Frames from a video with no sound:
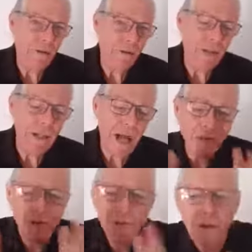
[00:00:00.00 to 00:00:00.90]
You can
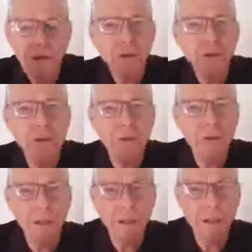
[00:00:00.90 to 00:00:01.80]
take the traditional
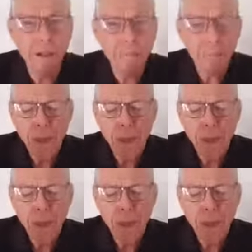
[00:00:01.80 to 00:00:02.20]
journey,